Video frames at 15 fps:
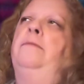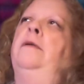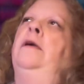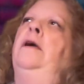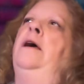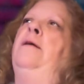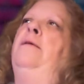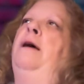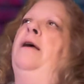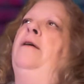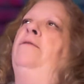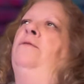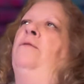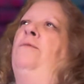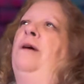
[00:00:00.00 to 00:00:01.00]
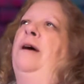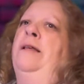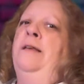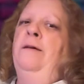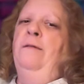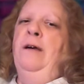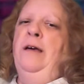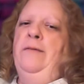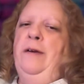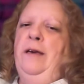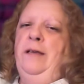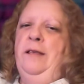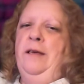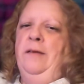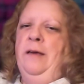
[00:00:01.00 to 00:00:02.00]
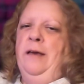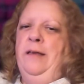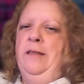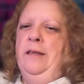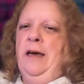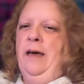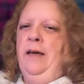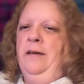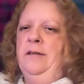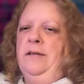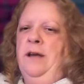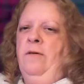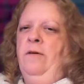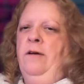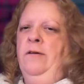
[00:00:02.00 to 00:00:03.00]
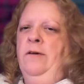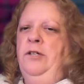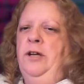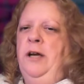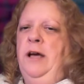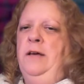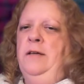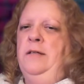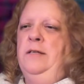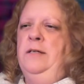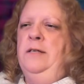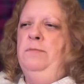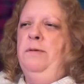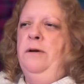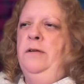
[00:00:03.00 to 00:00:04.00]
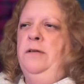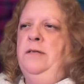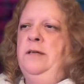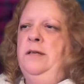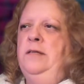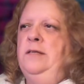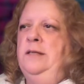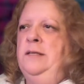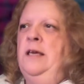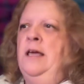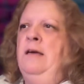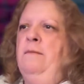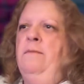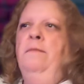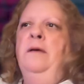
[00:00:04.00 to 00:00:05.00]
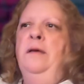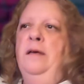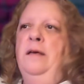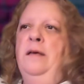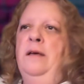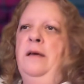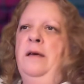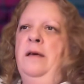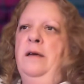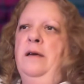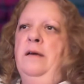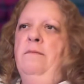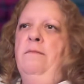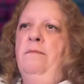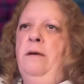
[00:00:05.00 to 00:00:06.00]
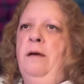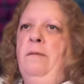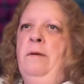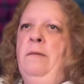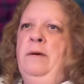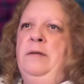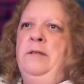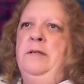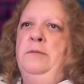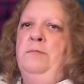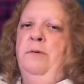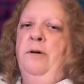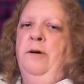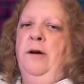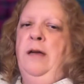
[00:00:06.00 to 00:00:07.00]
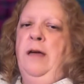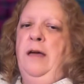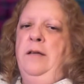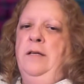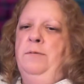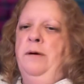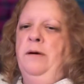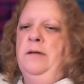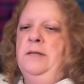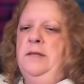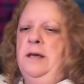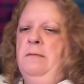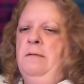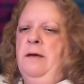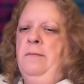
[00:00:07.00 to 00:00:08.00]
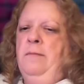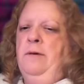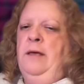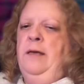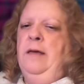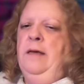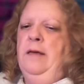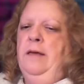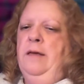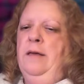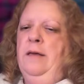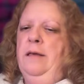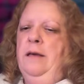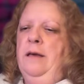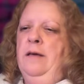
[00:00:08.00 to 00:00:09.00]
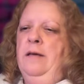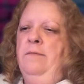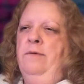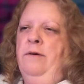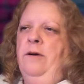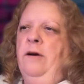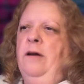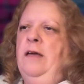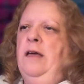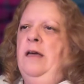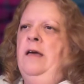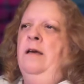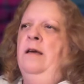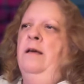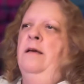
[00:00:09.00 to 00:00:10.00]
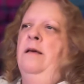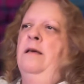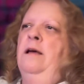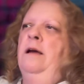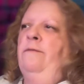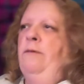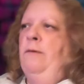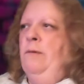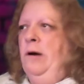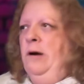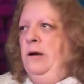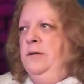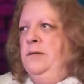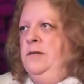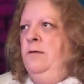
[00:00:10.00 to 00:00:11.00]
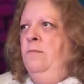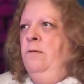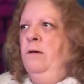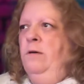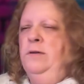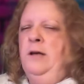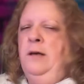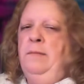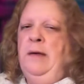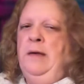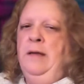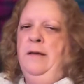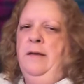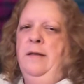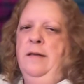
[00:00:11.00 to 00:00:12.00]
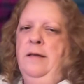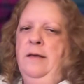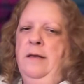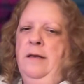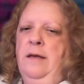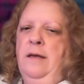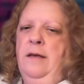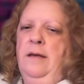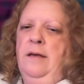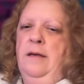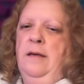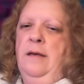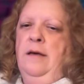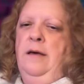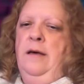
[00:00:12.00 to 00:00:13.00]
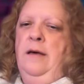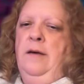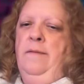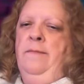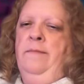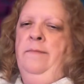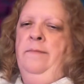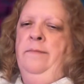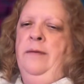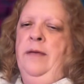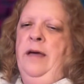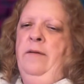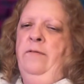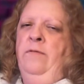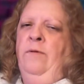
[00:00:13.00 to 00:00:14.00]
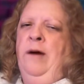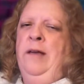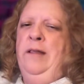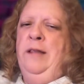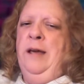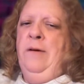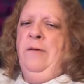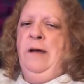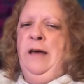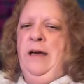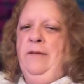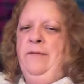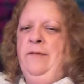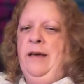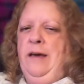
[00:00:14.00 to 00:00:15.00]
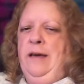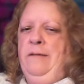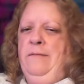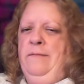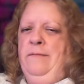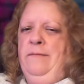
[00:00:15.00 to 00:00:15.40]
I don't know why they don't have anything like that, because I know Hungry Jack's is the same company, basically as Burger King. It's part of the same company, like Burger King, everywhere else in the world. I mean, uh, I don't know why they don't have that.